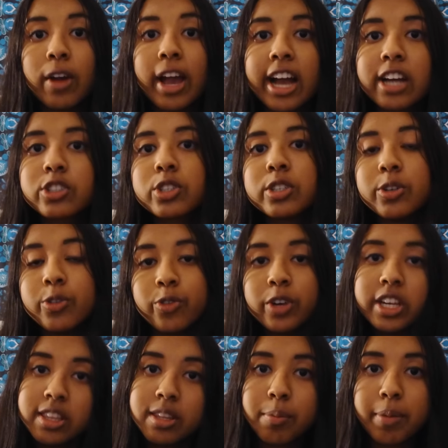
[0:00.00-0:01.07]
actually
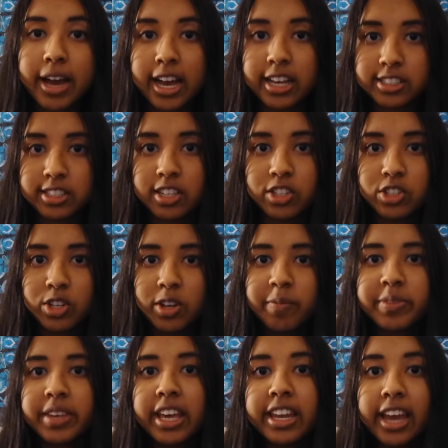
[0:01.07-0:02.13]
read the passage,
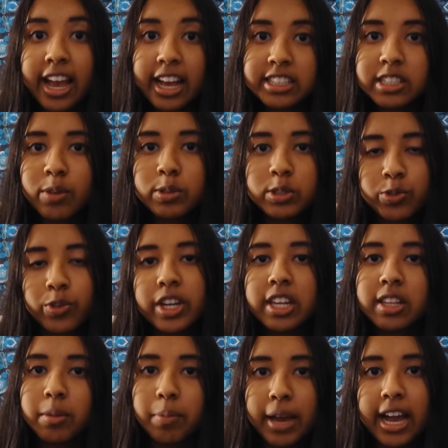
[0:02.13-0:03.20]
and as I was
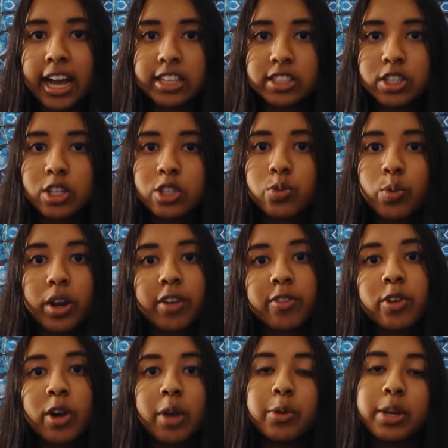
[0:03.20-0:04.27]
reading the passage,
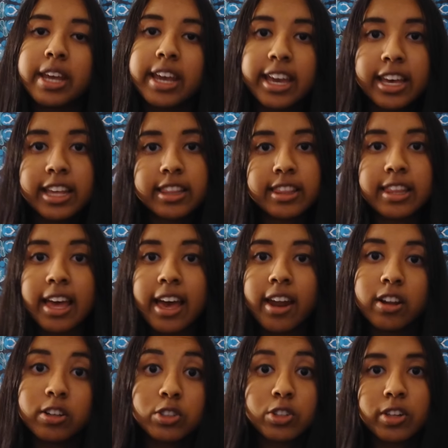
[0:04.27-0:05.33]
whenever I would hit that
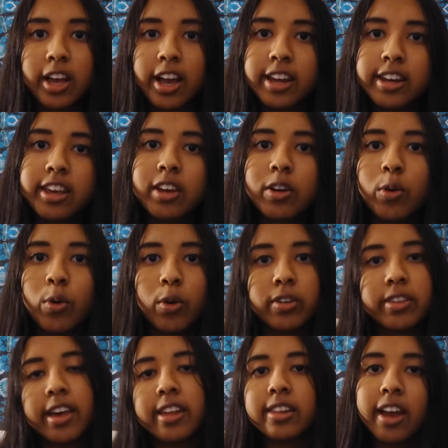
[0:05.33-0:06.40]
underlining or
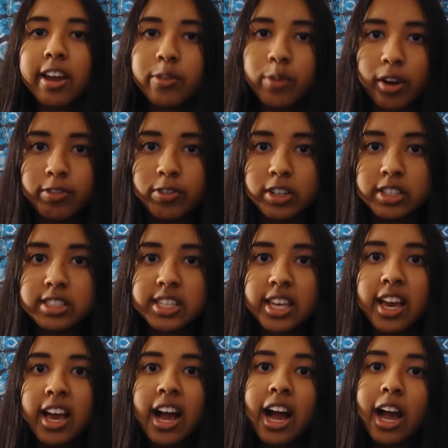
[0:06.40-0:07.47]
that line reference,
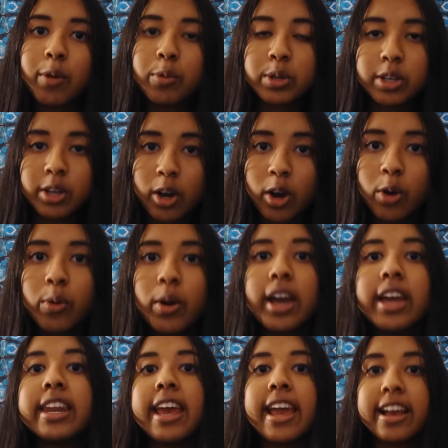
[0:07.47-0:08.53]
I would go
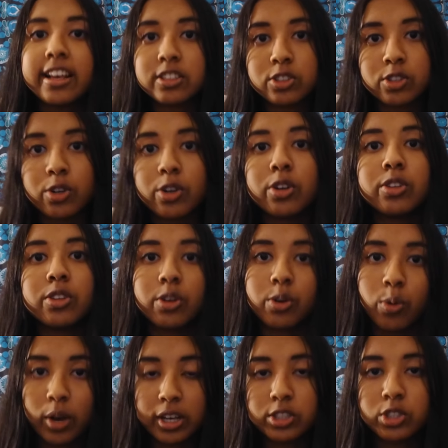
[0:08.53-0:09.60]
and answer the
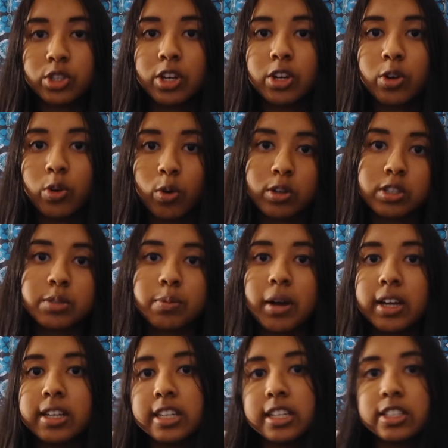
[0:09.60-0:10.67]
question
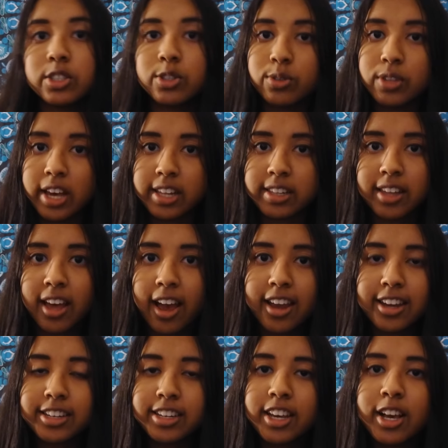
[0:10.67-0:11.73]
corresponding to that
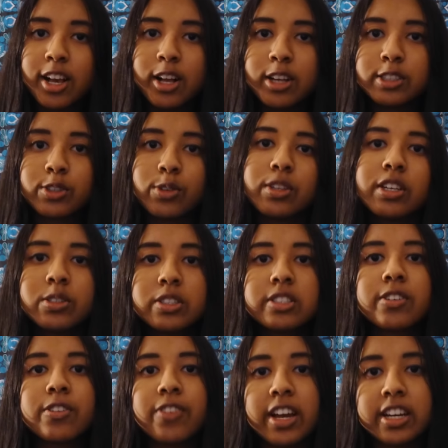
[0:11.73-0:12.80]
line. So this is
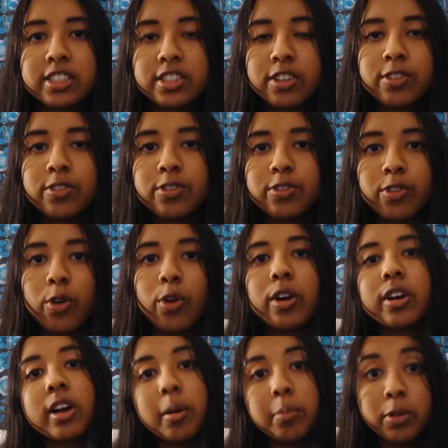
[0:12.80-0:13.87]
effective for a
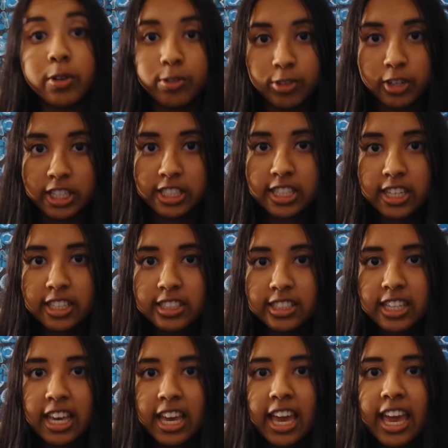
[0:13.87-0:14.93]
couple of
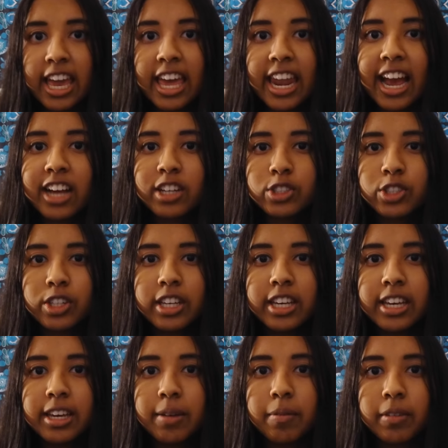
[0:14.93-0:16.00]
reasons. It
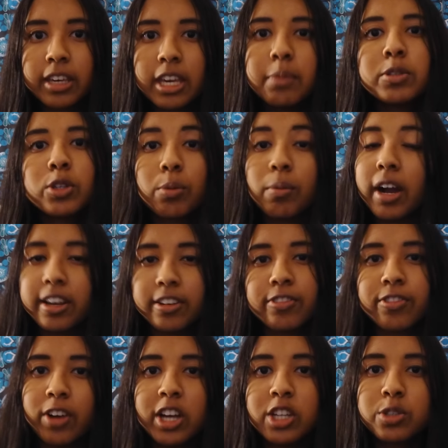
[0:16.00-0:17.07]
actually keeps your mind
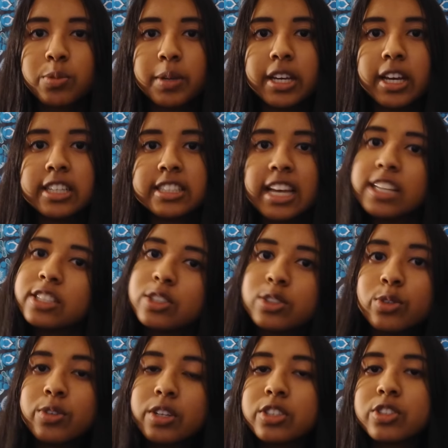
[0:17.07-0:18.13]
fresh because as
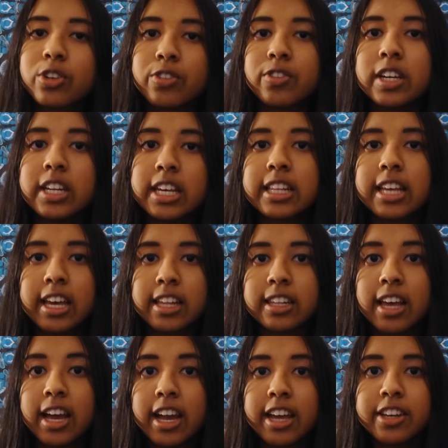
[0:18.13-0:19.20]
soon as you're reading that
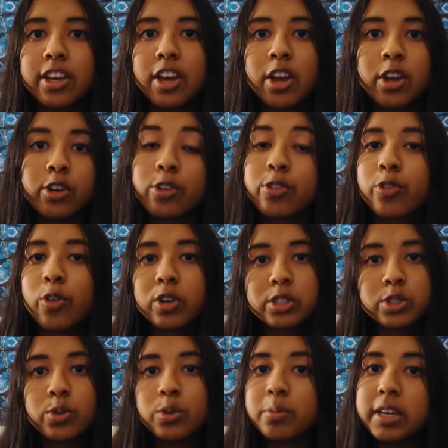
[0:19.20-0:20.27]
line, you're
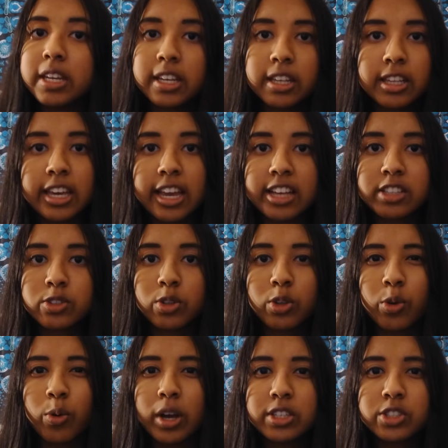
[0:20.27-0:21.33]
forced to immediately answer the
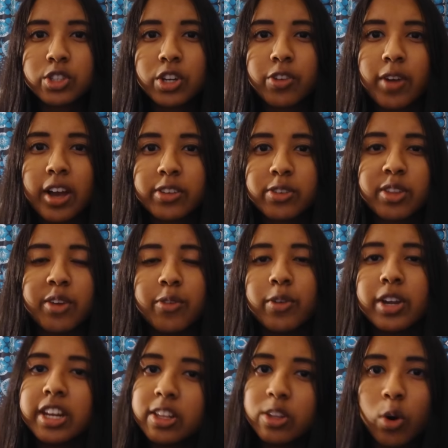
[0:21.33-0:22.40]
question rather than
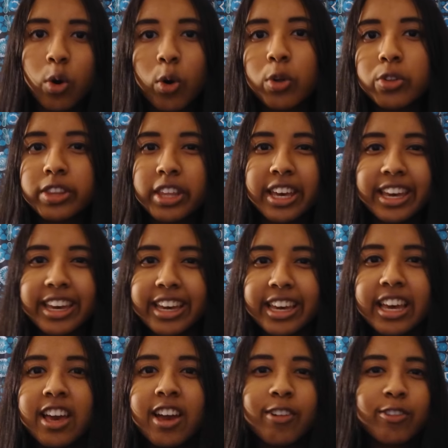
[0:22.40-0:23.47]
reading the whole thing,
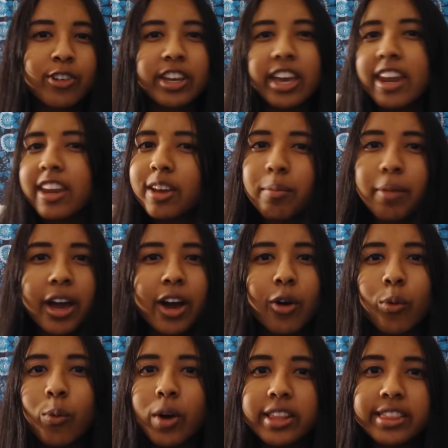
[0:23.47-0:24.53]
forgetting
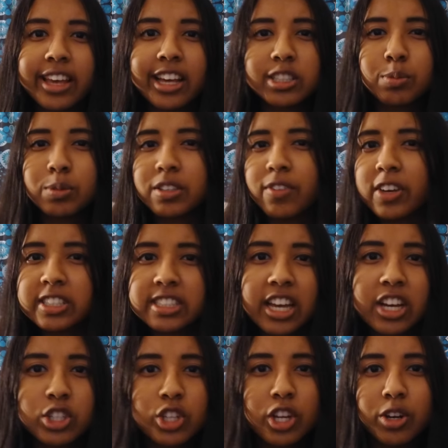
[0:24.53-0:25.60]
about what that specific
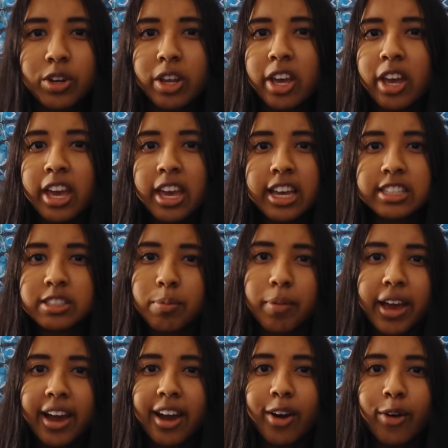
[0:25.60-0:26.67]
section is
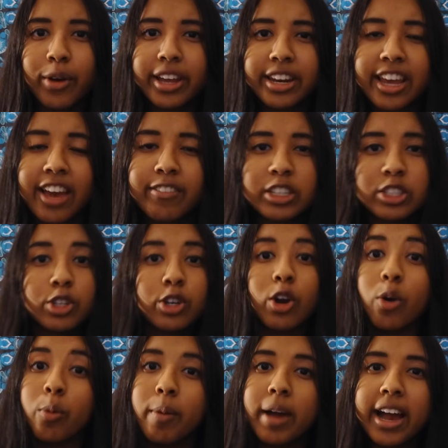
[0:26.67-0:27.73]
about, and having to
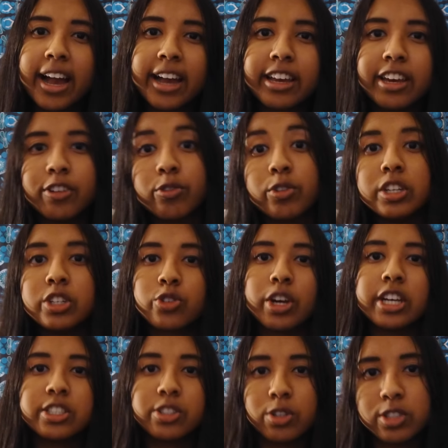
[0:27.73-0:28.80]
go back and
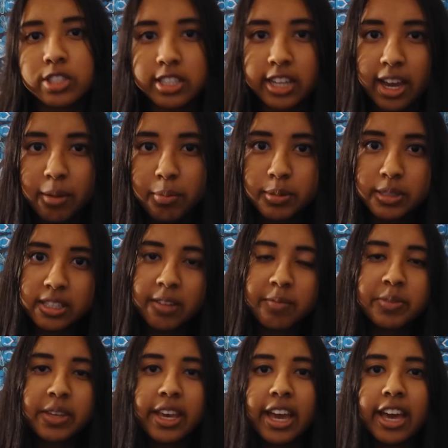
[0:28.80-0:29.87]
retrace your steps.
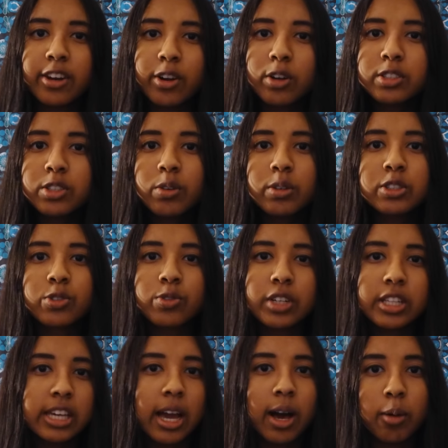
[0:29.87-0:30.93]
And also it's
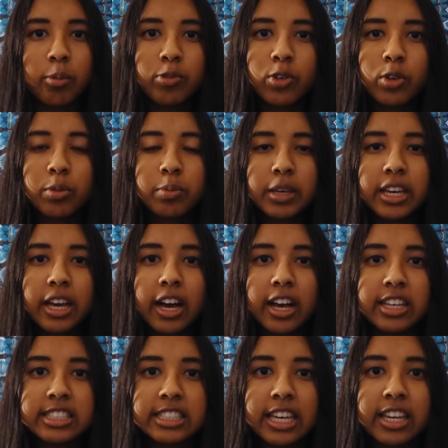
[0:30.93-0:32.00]
really helpful
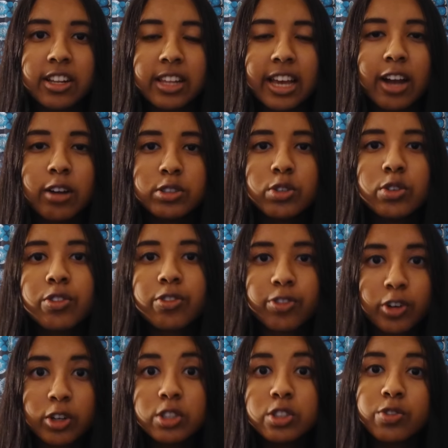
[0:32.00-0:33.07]
because it allows you to
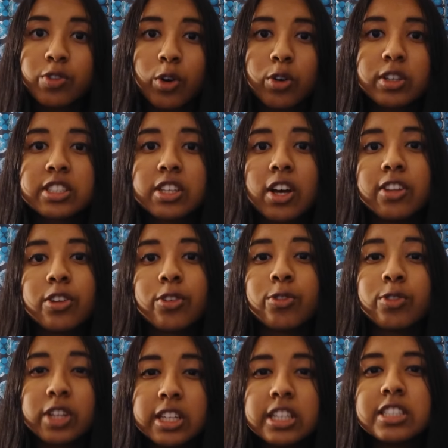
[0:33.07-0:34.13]
first focus on the
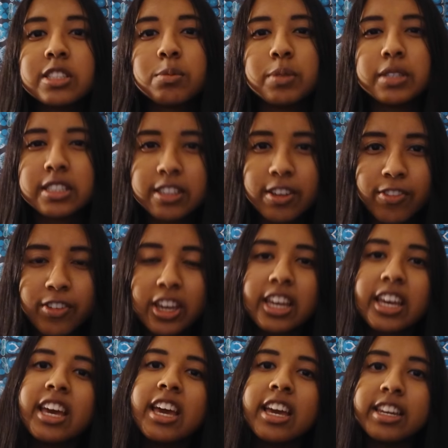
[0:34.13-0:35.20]
really specific,
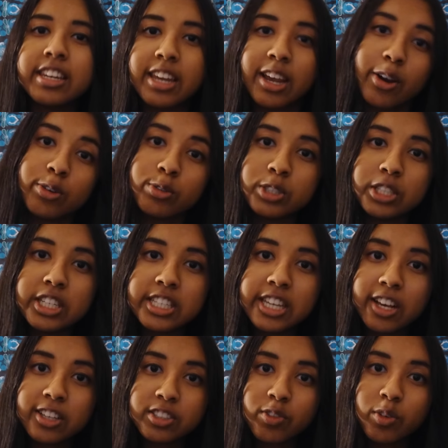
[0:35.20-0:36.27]
narrow
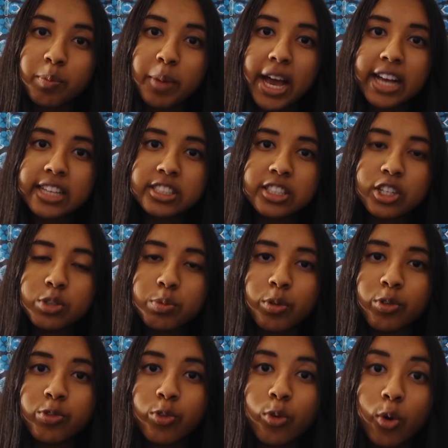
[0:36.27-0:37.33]
details of a passage
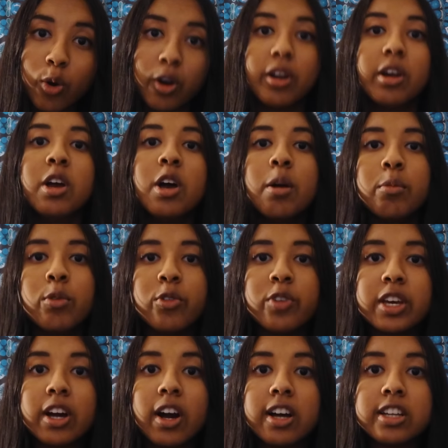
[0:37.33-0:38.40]
before
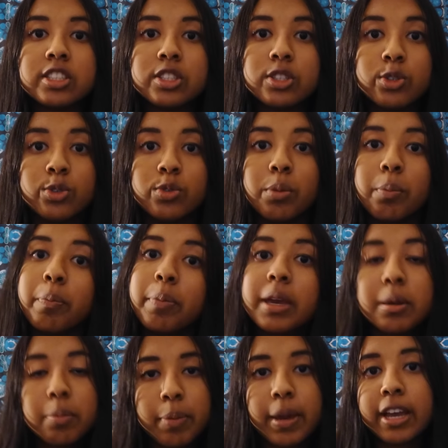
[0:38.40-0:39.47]
moving on to the
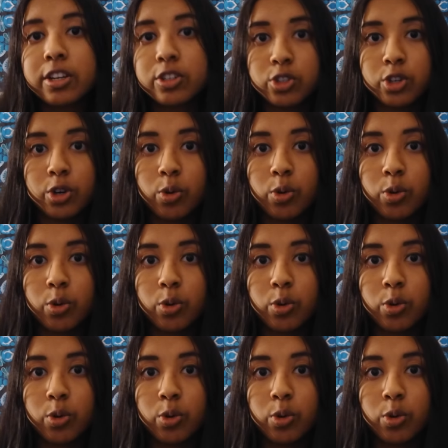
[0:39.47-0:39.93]
big picture